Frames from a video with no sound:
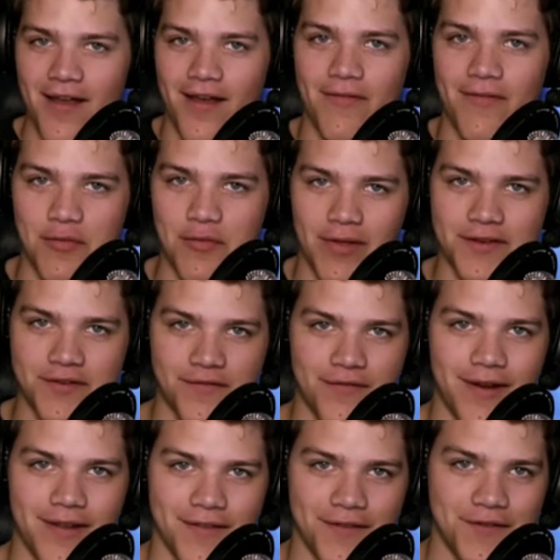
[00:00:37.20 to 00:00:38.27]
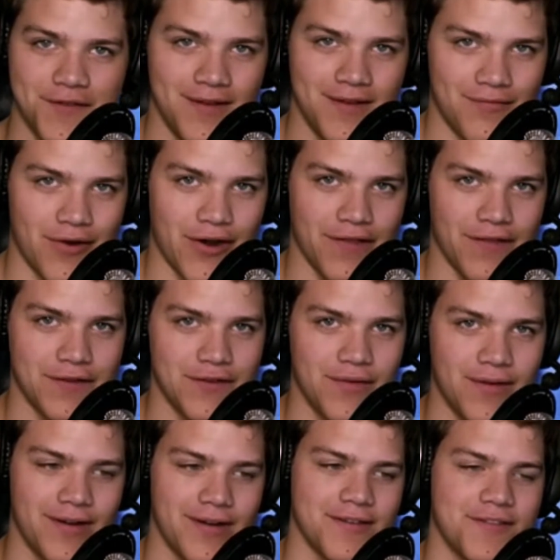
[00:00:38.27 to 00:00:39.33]
have the pleasure of running the
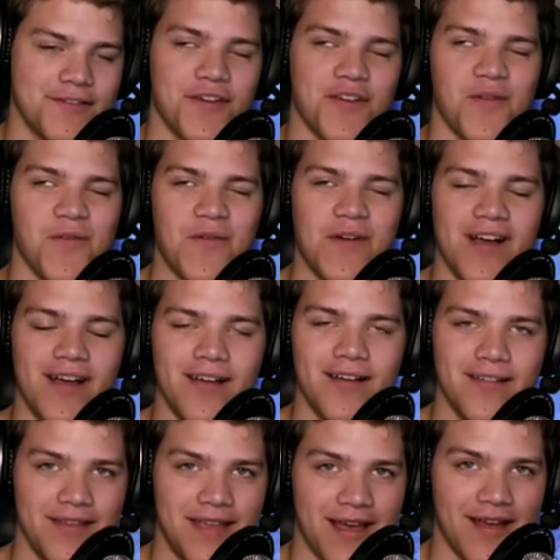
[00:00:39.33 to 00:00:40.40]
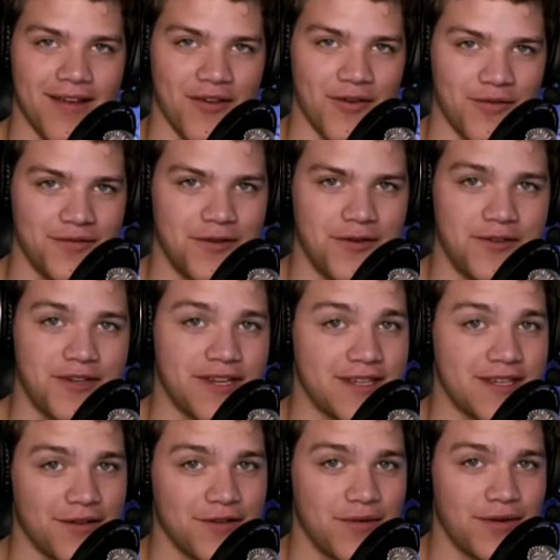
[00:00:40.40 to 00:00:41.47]
Twitter, so go check
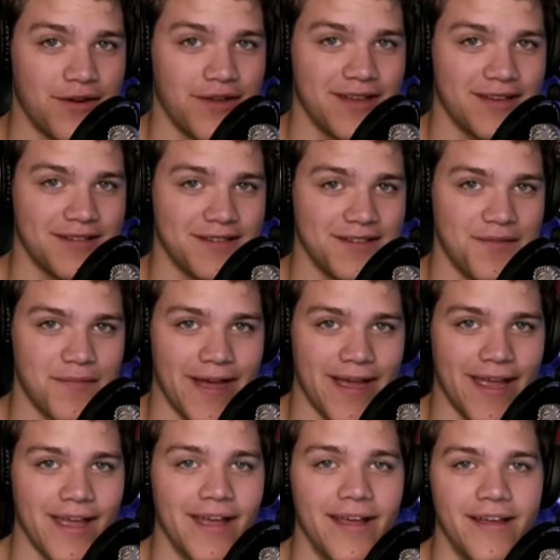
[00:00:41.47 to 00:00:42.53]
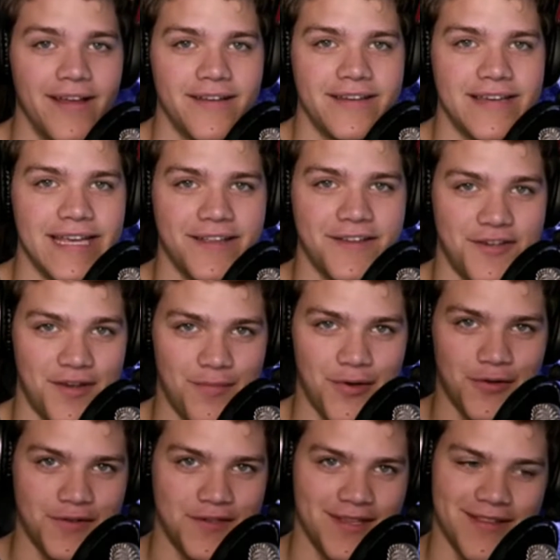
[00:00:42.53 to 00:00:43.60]
us out on Twitter. You get to see my daily shit
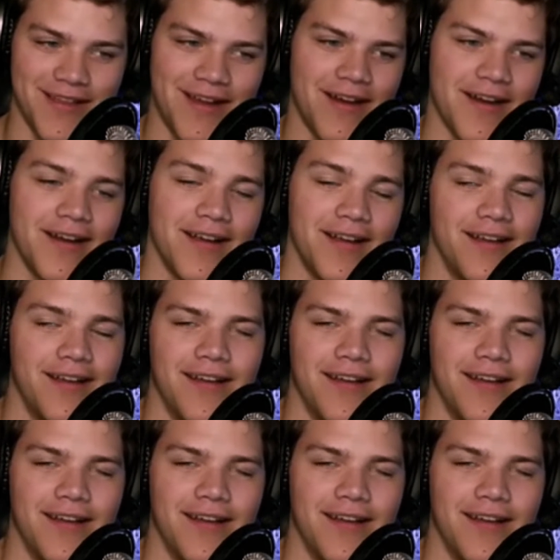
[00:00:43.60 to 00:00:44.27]
posting there.